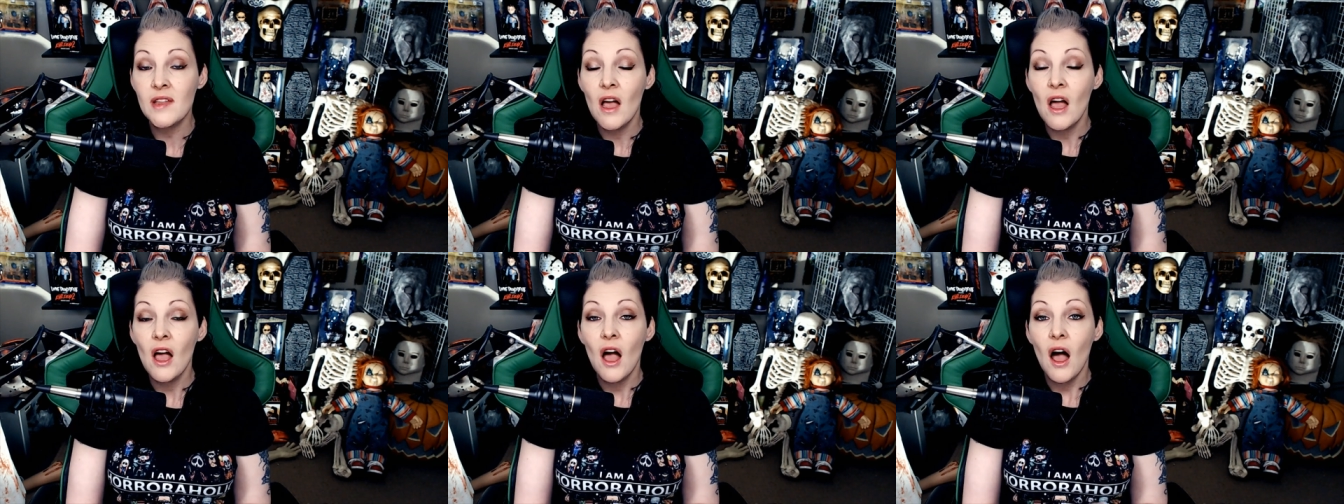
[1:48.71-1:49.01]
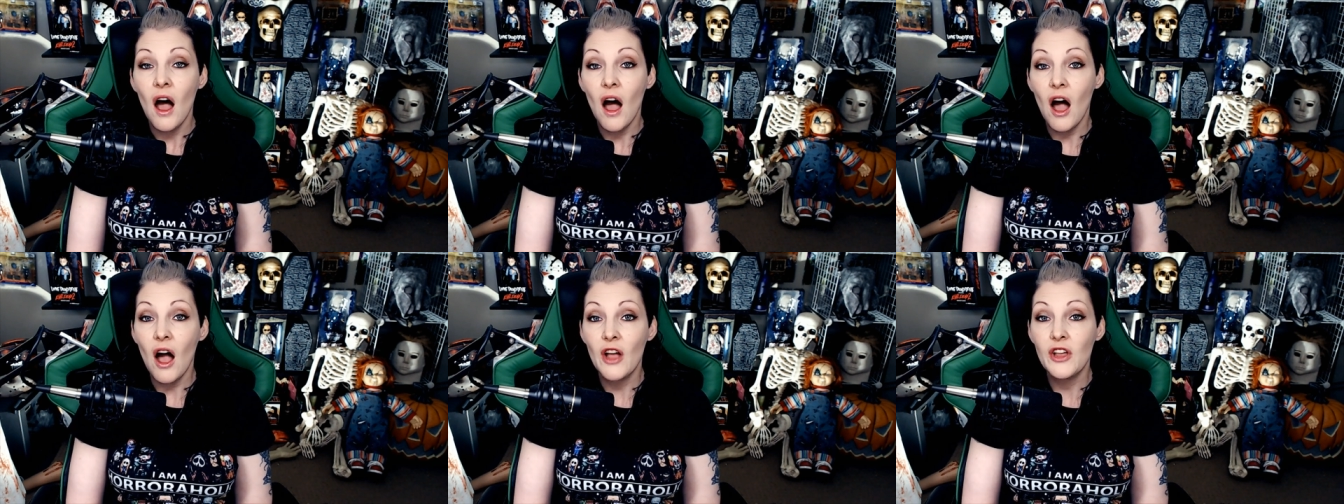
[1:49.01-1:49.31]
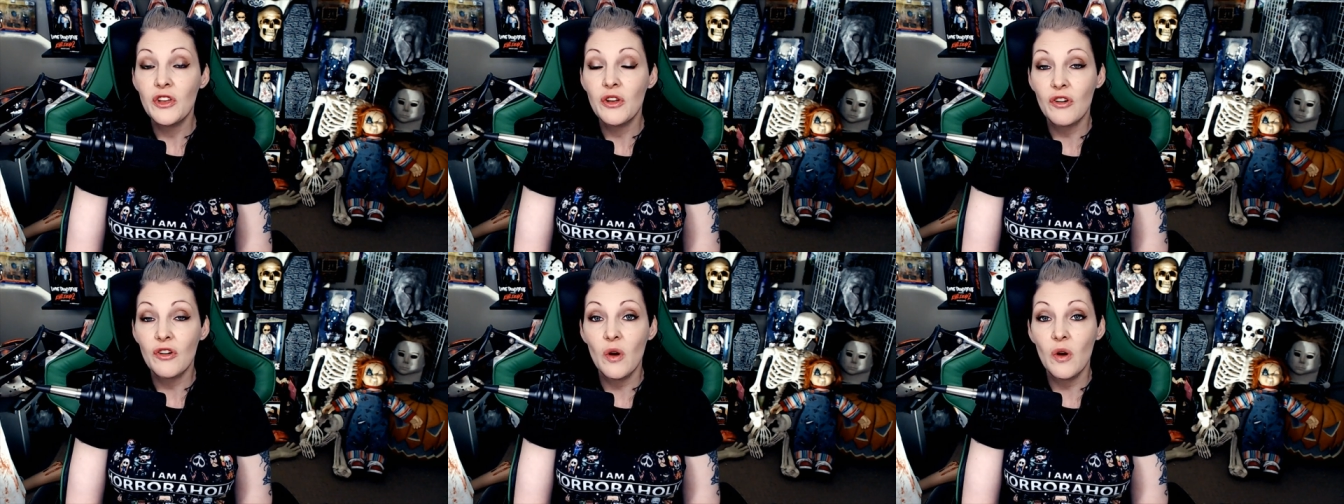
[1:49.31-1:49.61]
uh,
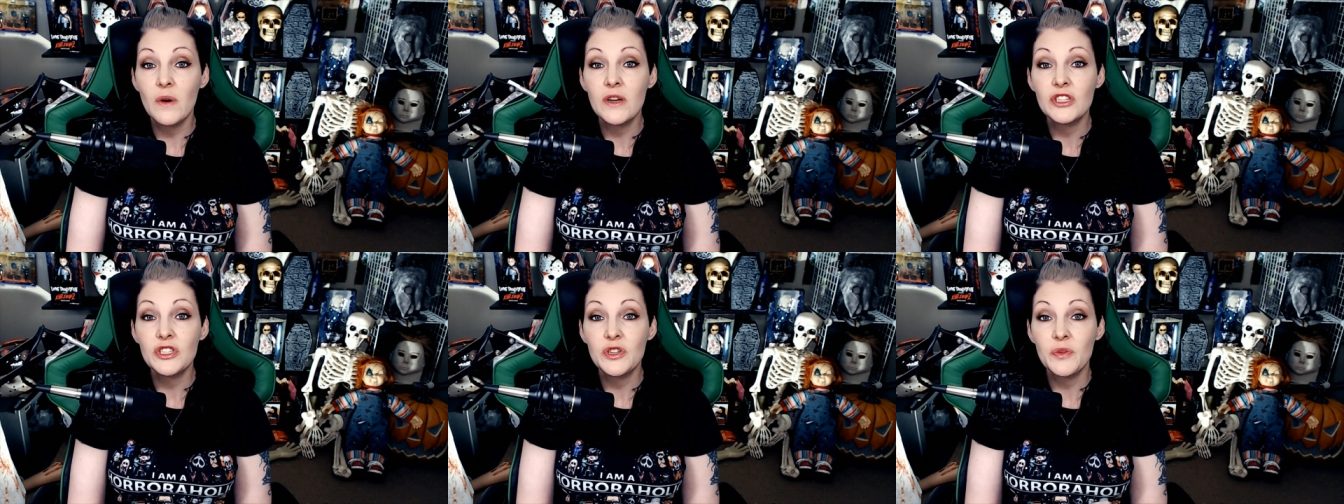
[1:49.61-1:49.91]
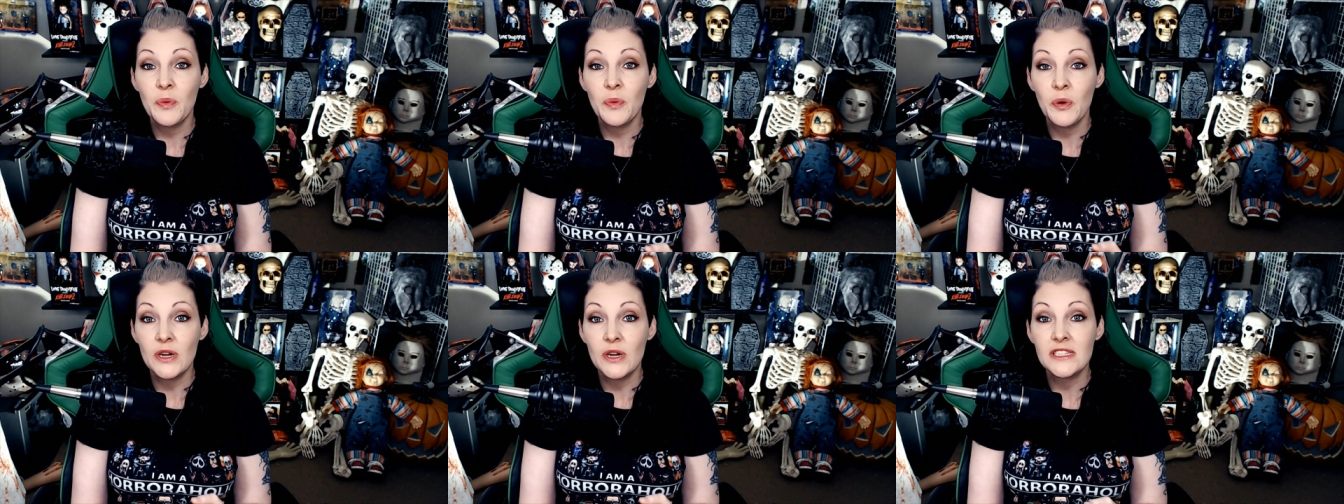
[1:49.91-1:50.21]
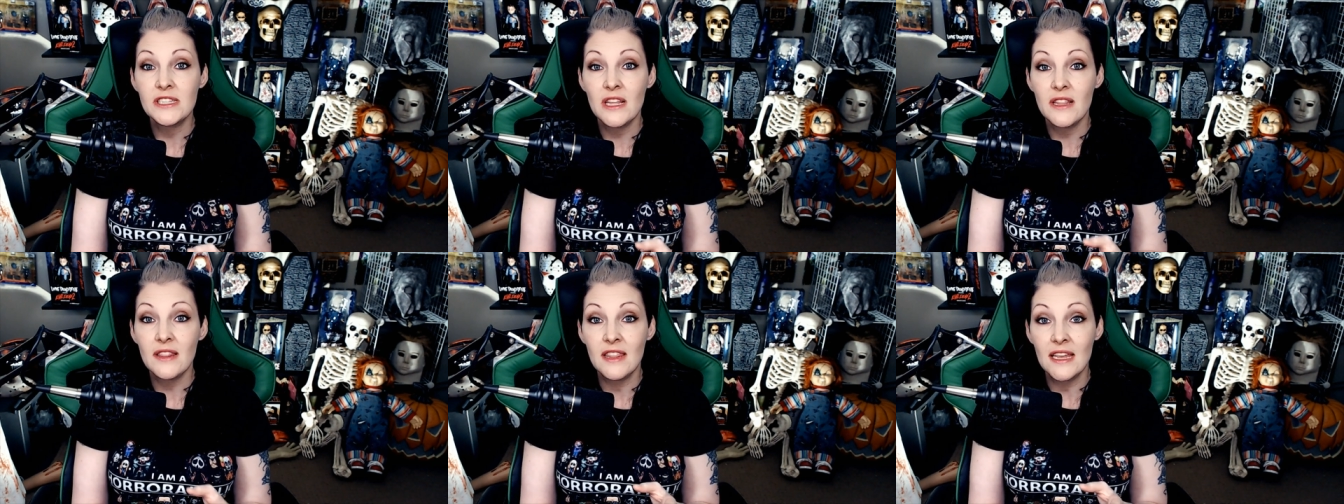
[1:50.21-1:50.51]
you're going to put
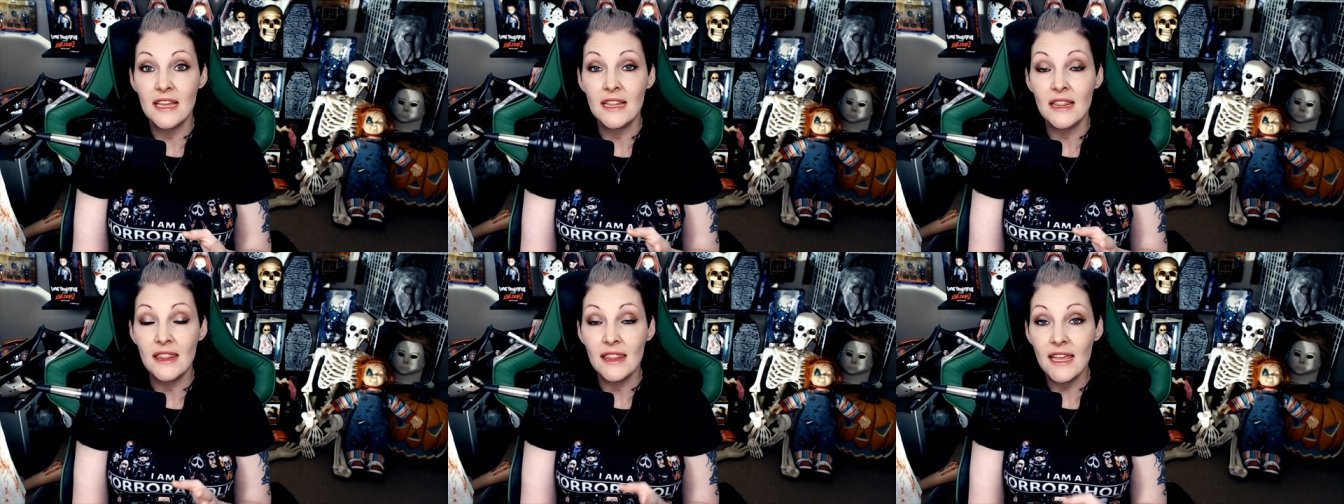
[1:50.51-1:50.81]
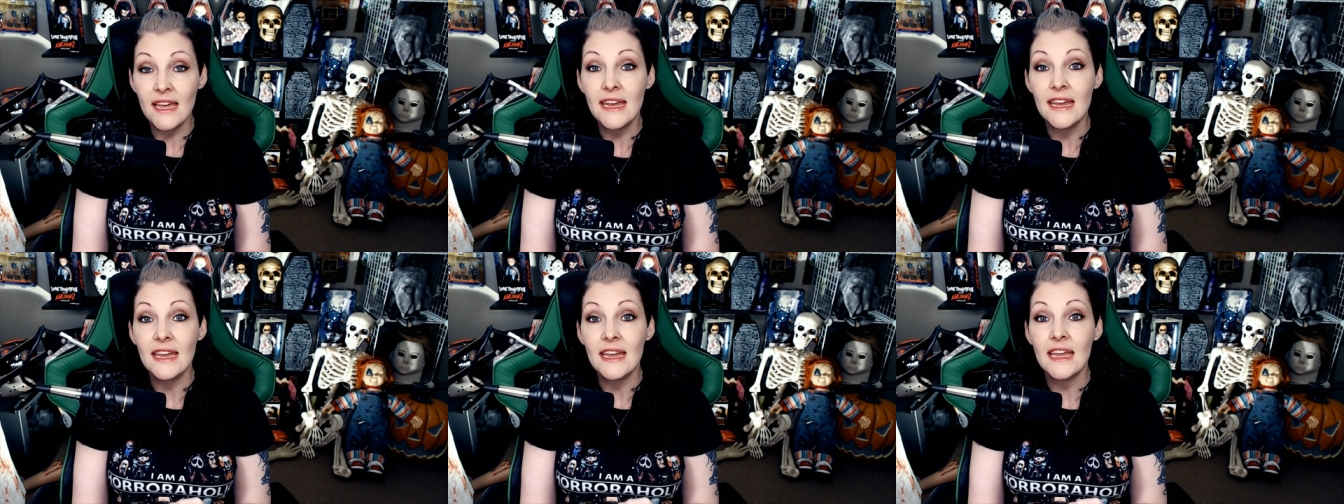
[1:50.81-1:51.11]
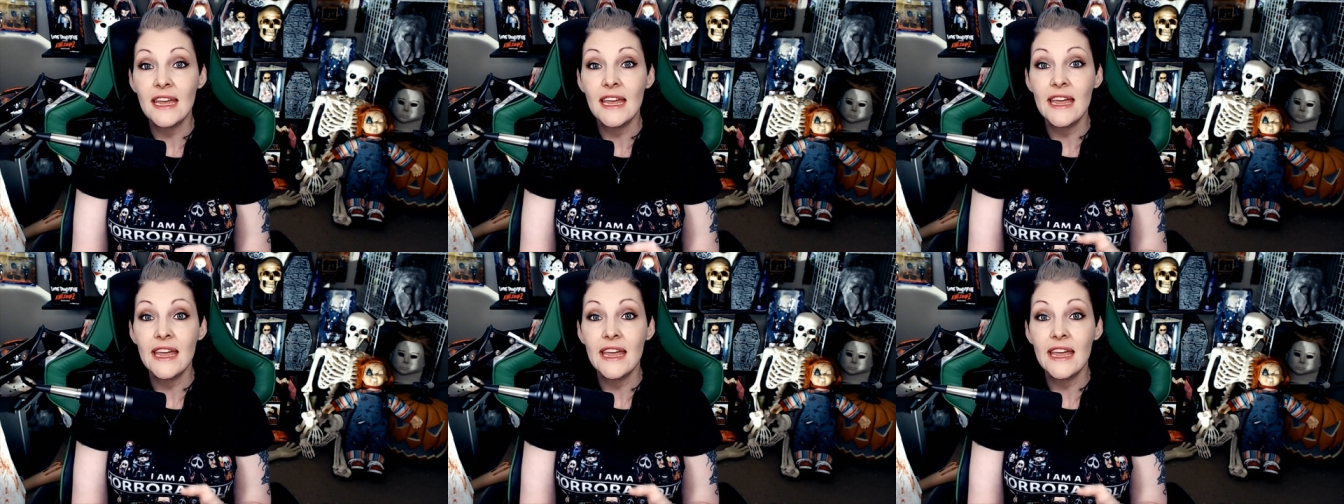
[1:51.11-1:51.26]
the link